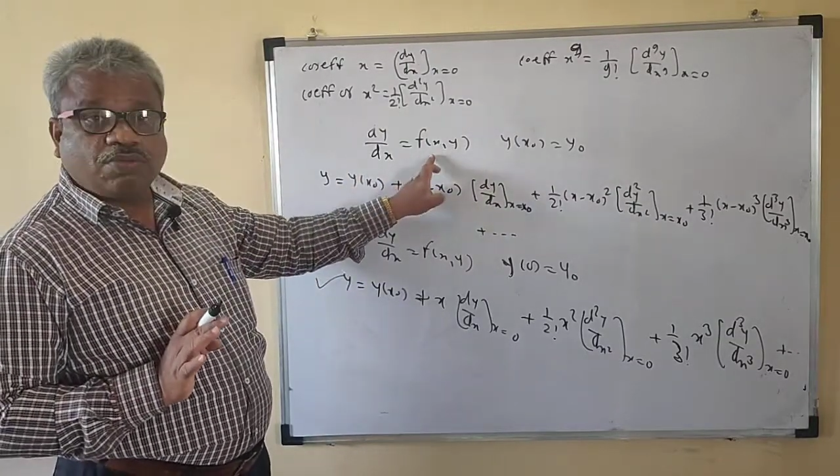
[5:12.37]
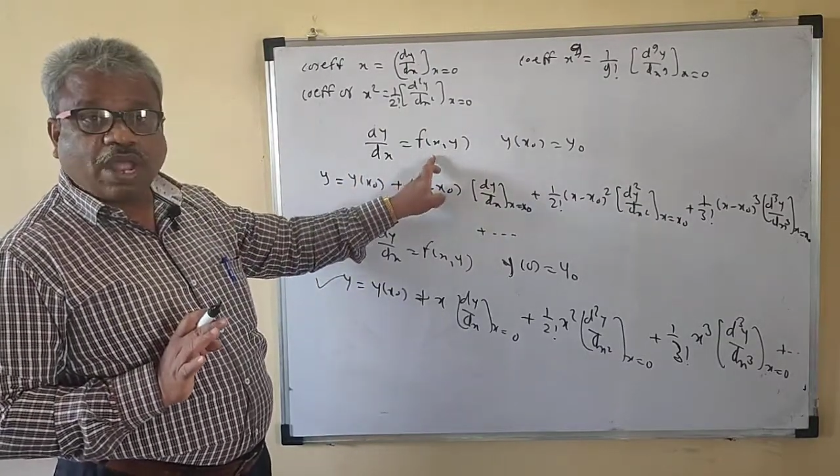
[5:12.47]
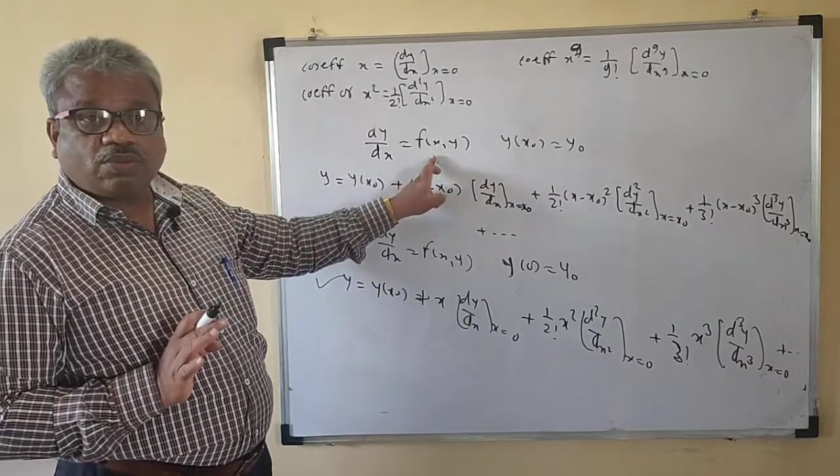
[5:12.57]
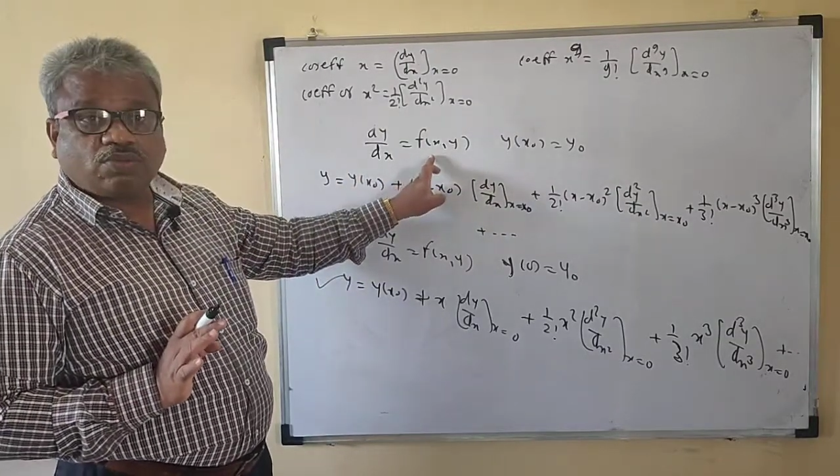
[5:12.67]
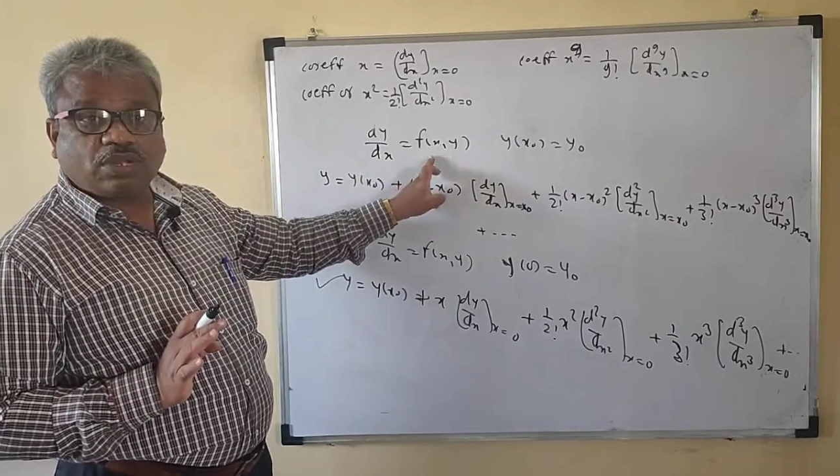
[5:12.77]
We
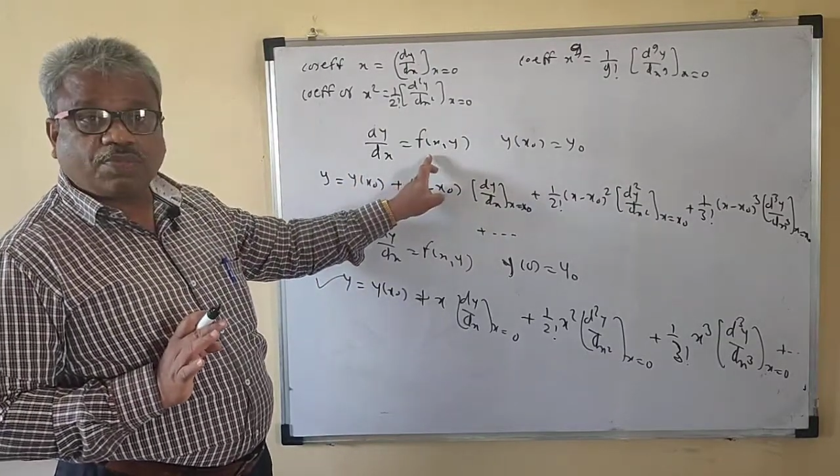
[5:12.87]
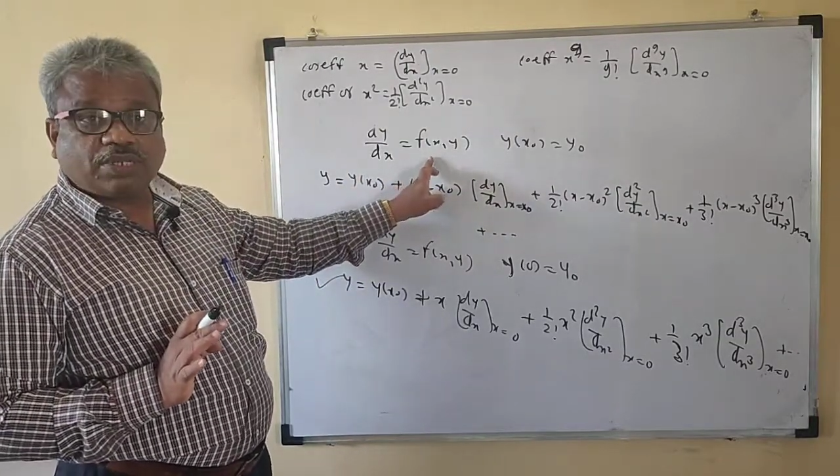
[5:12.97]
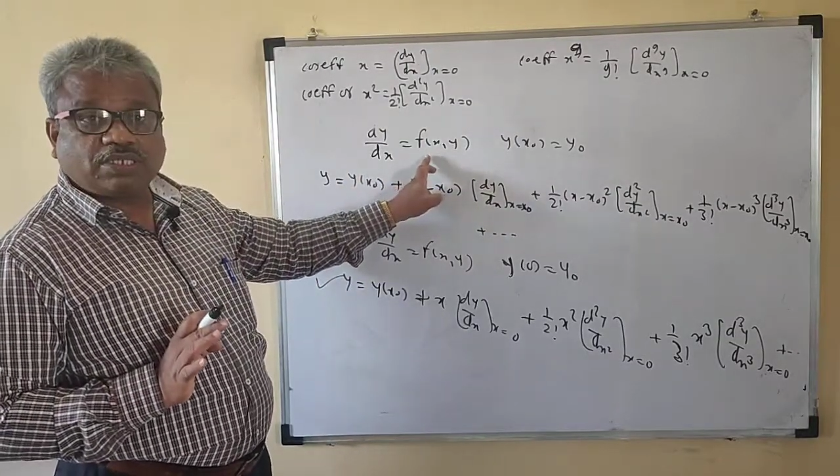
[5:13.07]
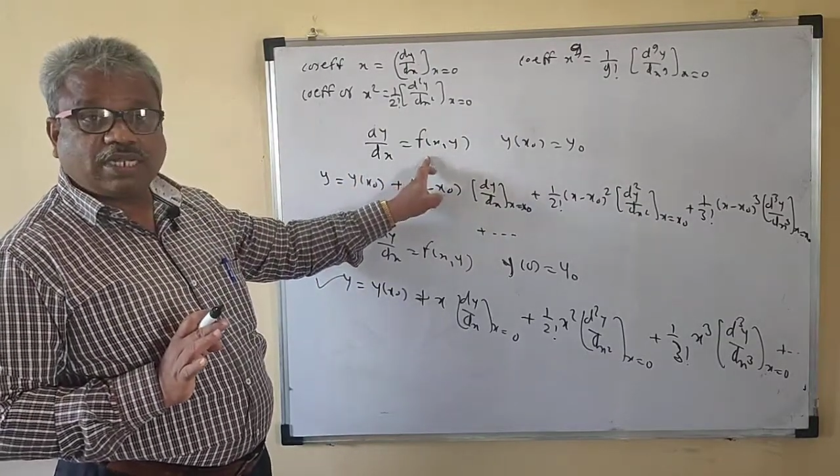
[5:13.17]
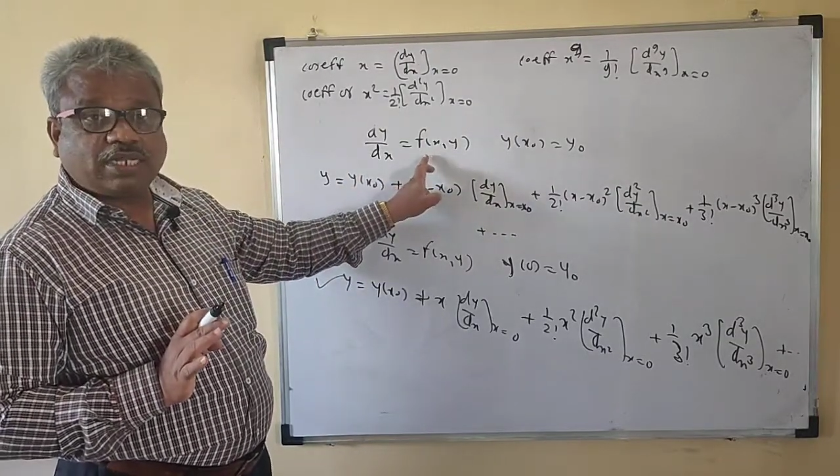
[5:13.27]
have to
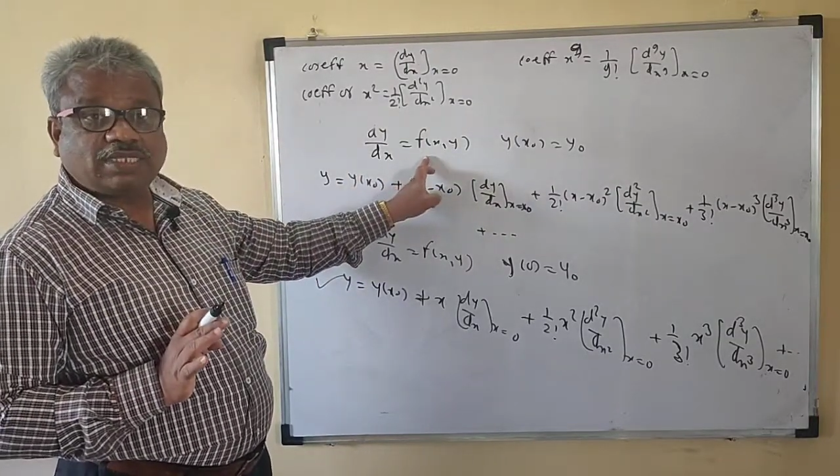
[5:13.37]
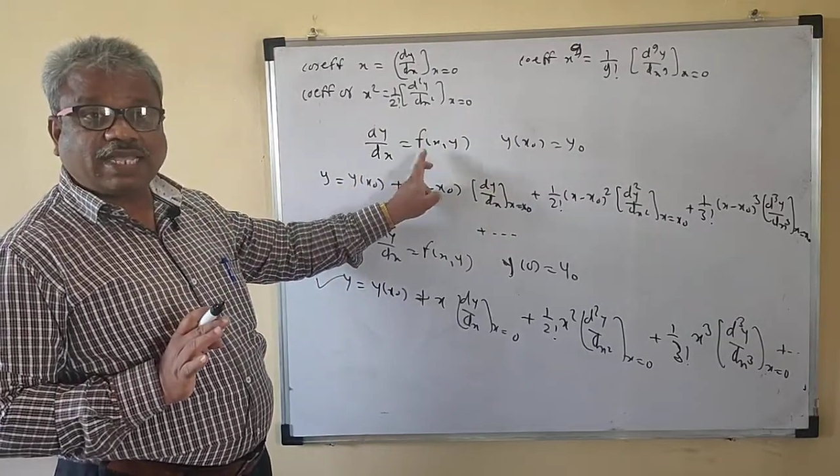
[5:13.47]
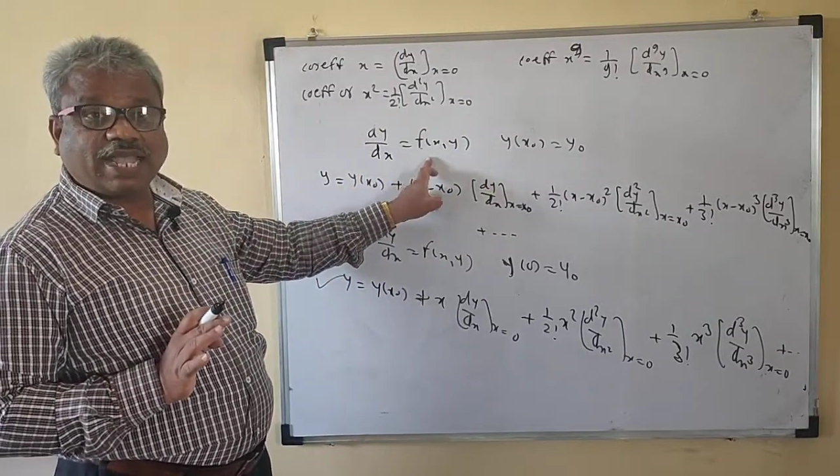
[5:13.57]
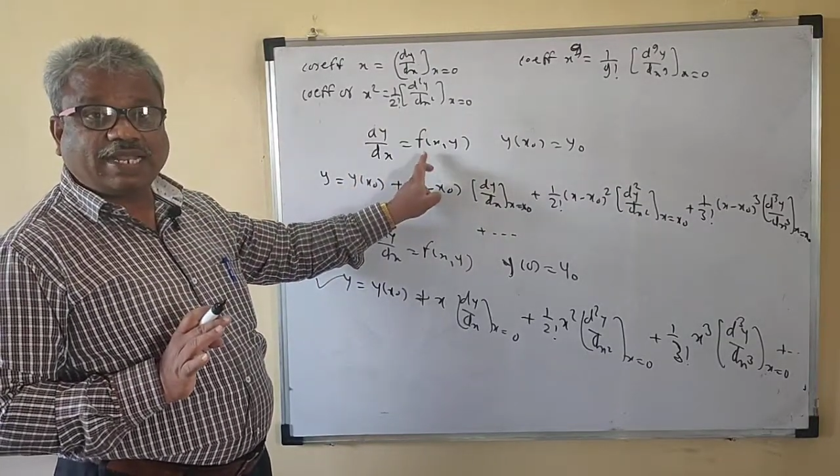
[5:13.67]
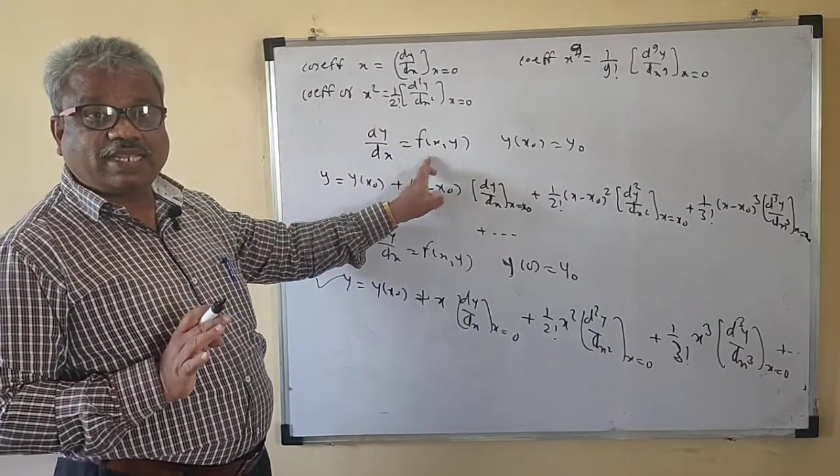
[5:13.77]
differentiate
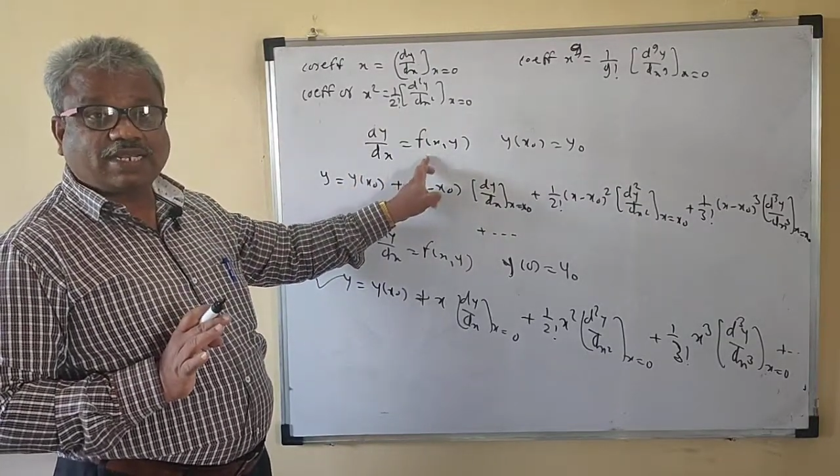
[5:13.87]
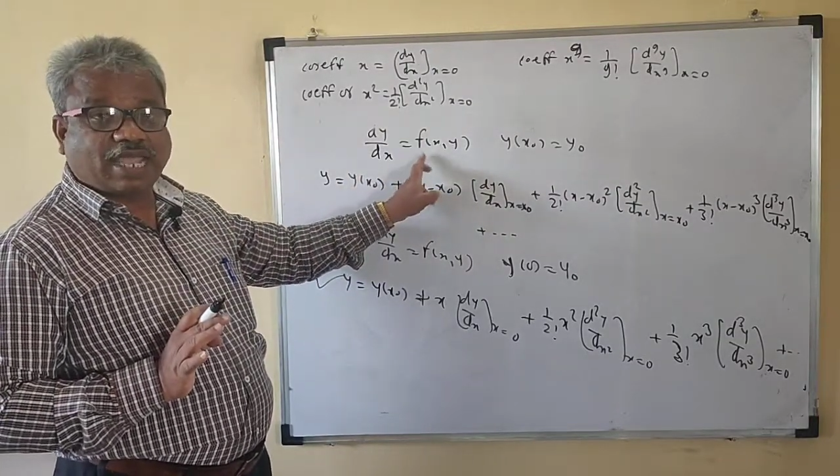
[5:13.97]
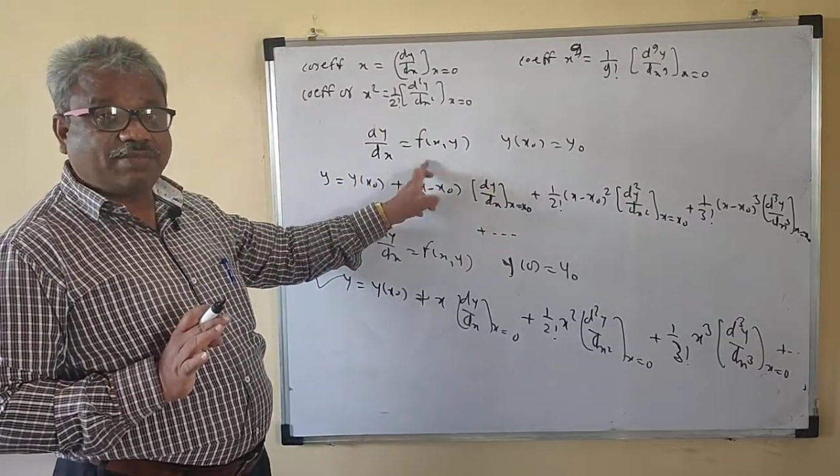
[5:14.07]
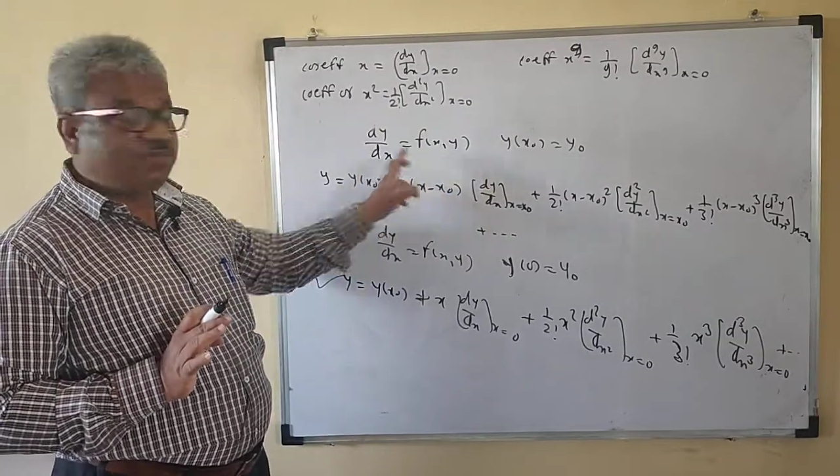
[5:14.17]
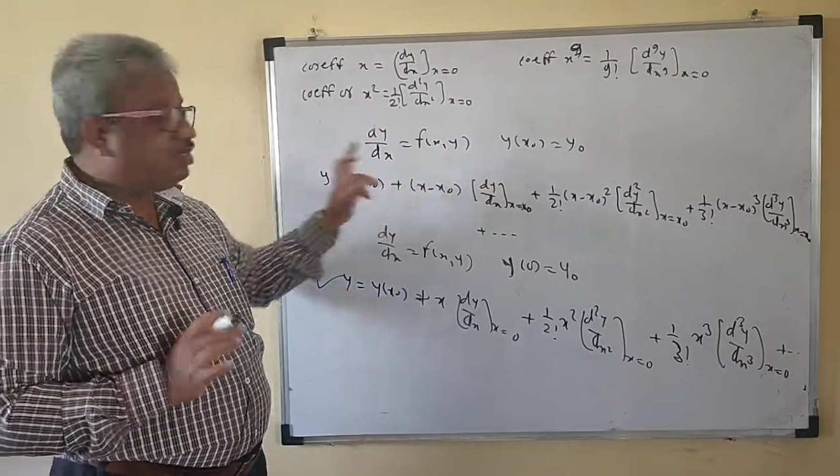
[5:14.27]
this 8
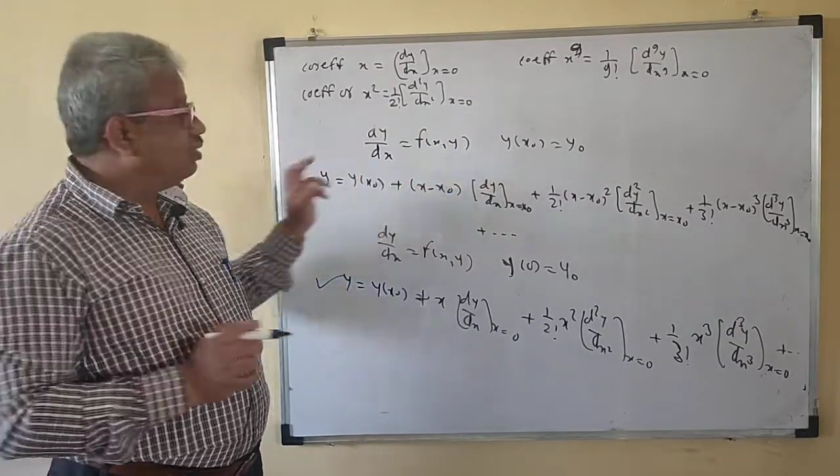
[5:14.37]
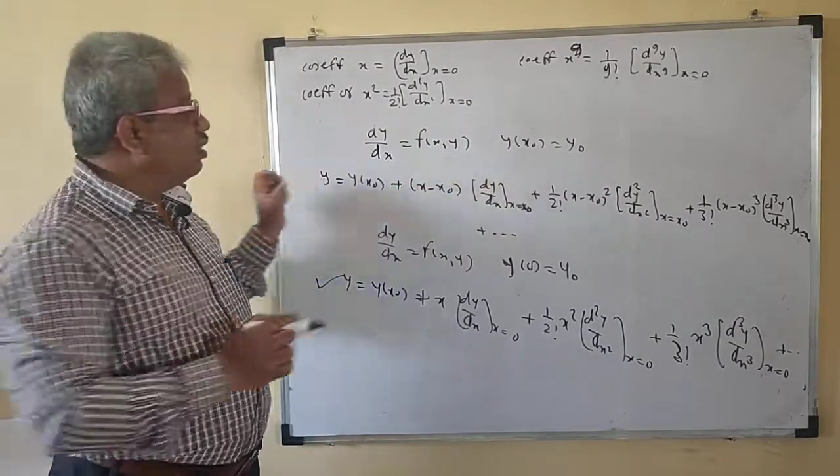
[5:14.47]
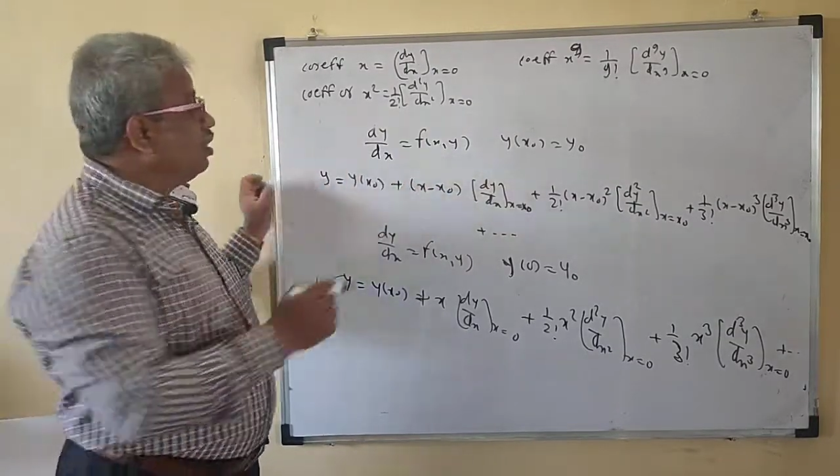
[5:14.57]
times.